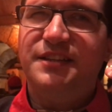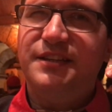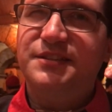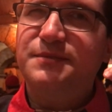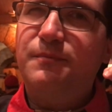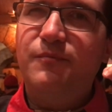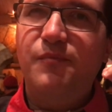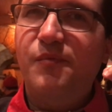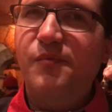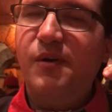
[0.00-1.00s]
in this.
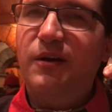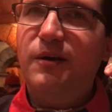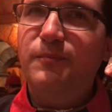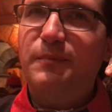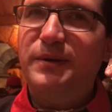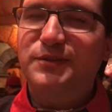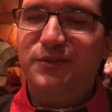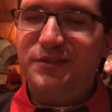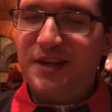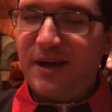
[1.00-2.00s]
No, I'm being told
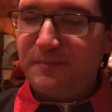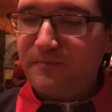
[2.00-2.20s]
there's not.